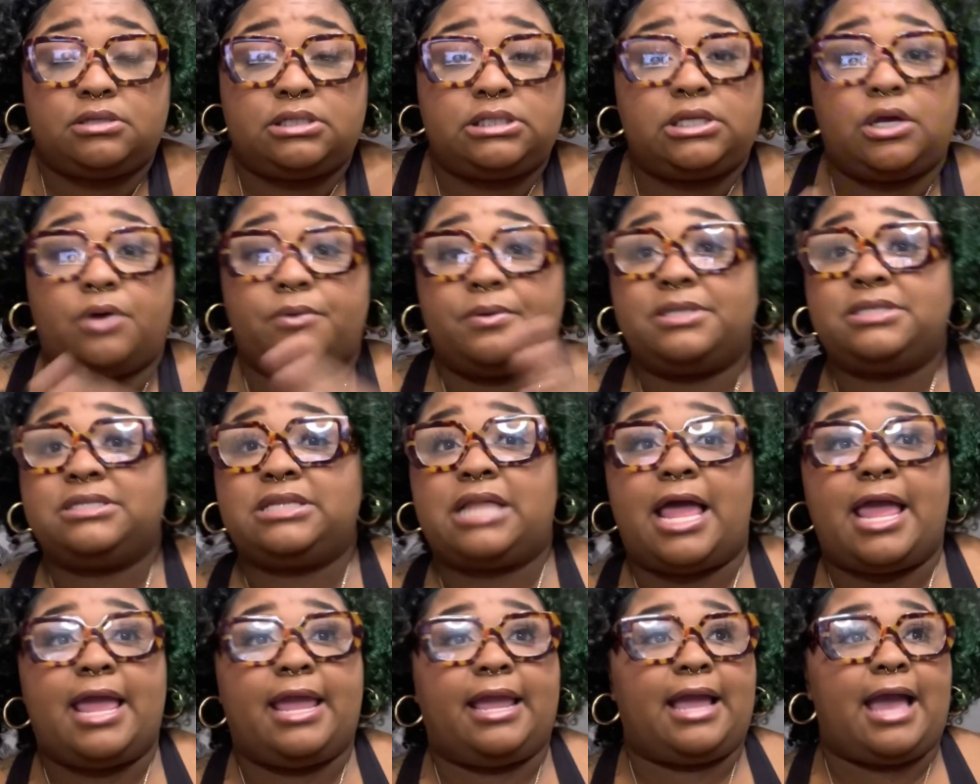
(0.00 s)
So it's
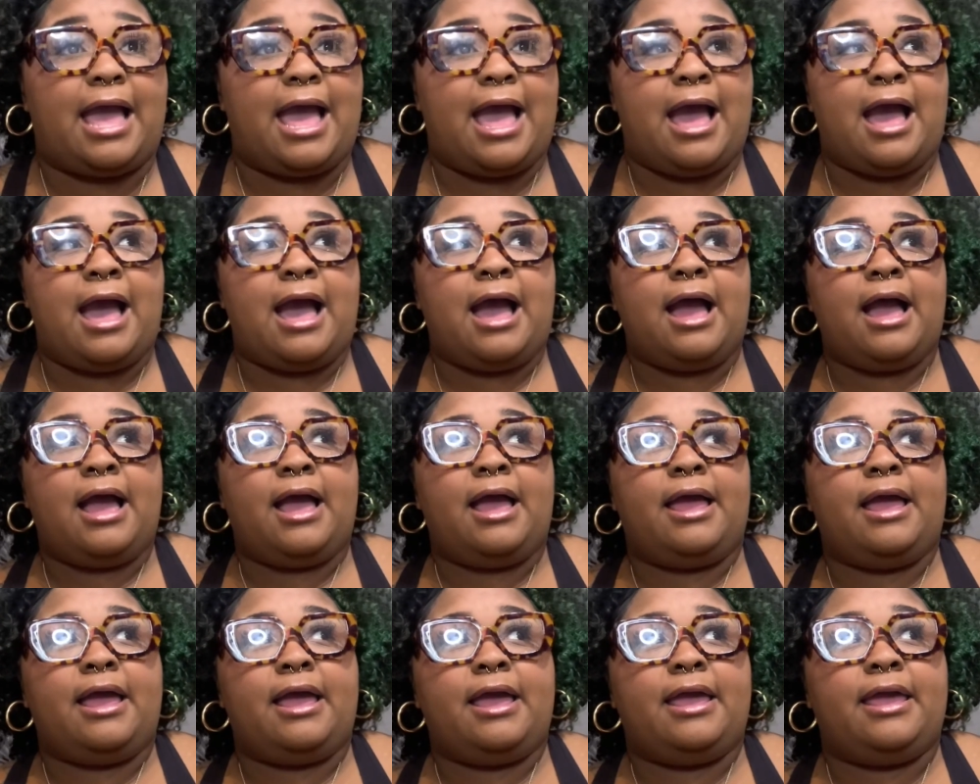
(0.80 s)
like
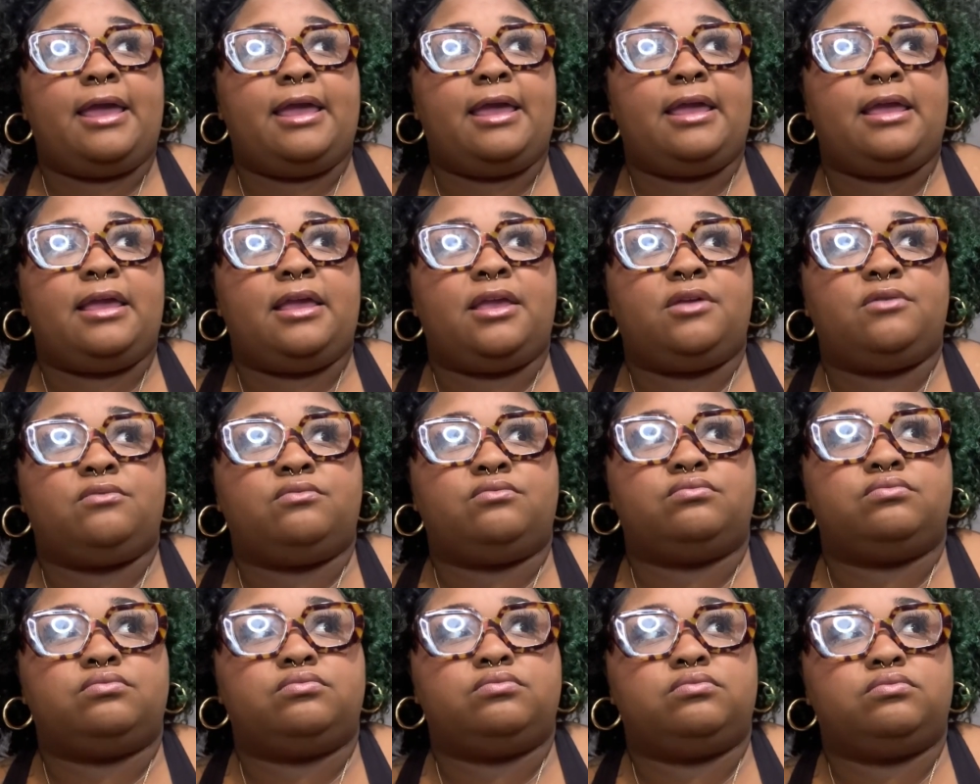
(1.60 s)
I
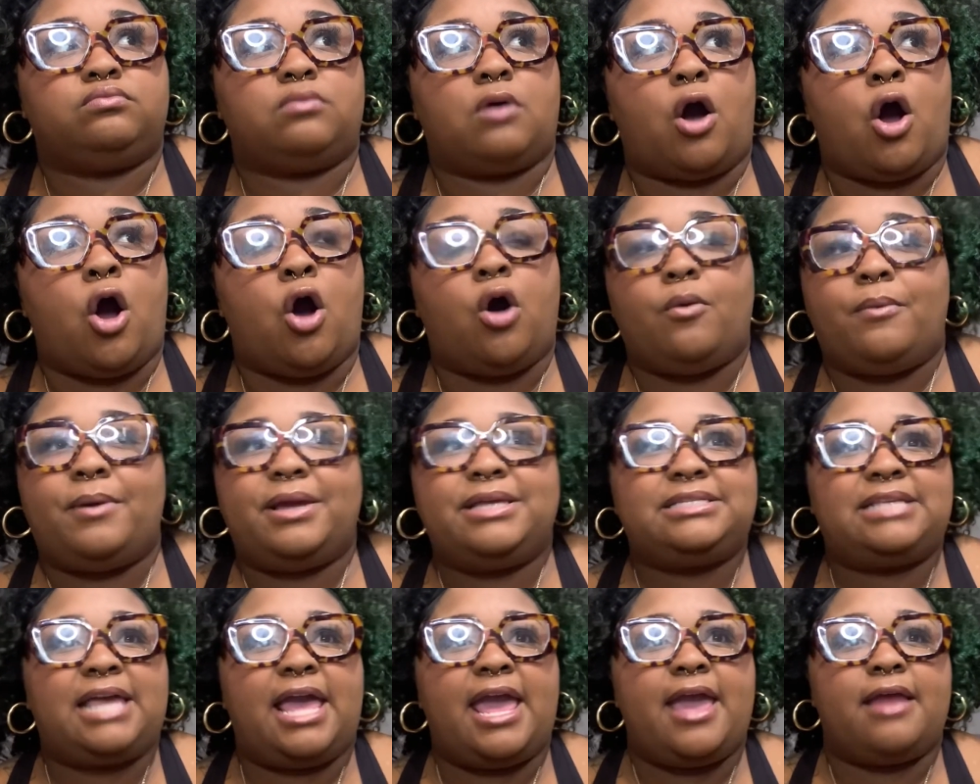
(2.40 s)

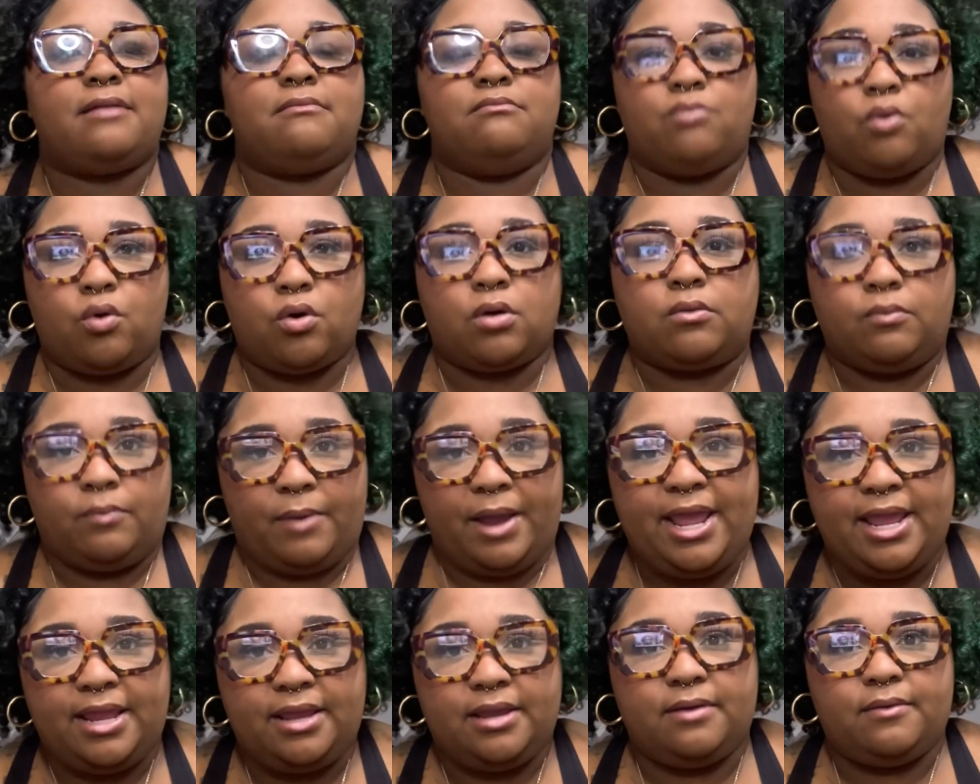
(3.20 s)
always had more
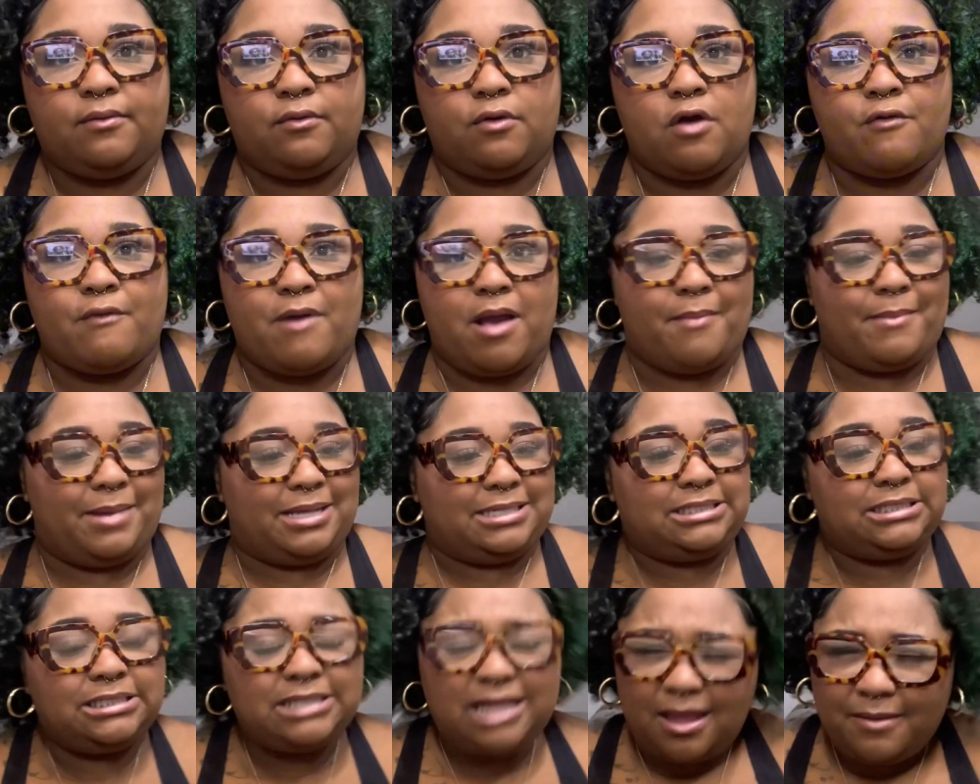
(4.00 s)
weight around my
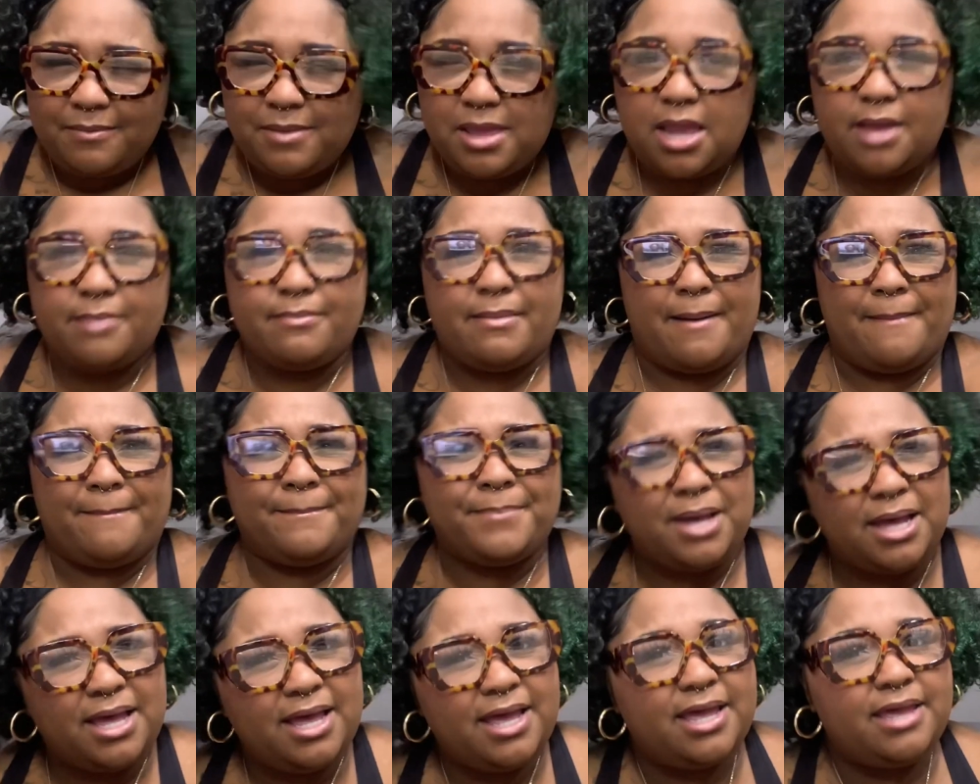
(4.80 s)
stomach, my
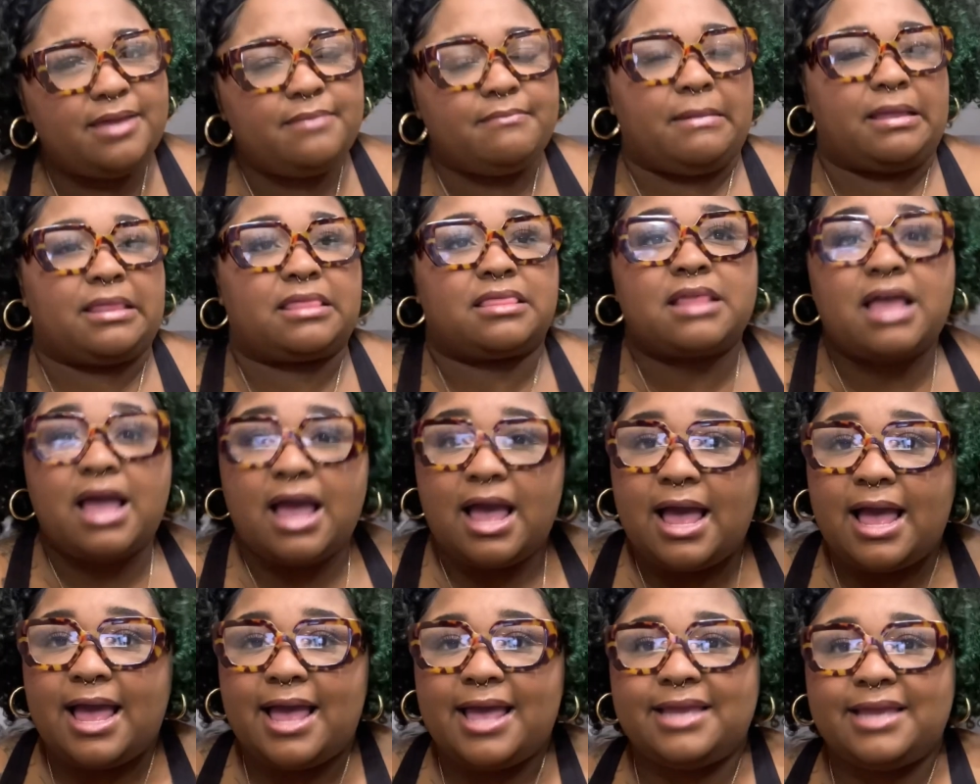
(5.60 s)
butt, my
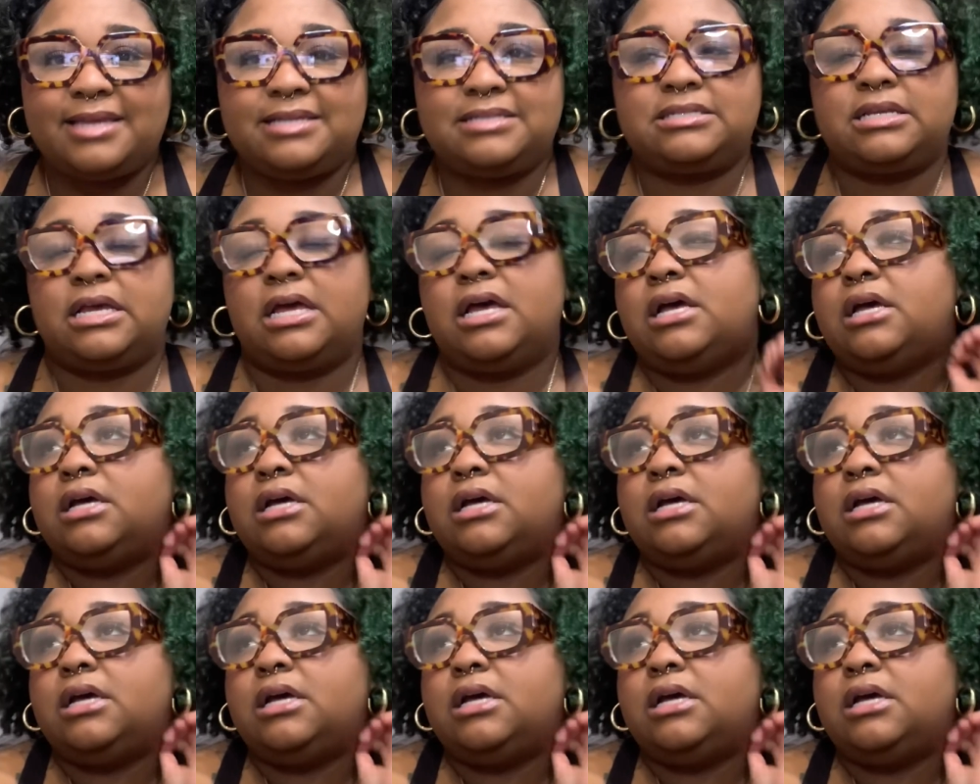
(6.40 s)
thighs,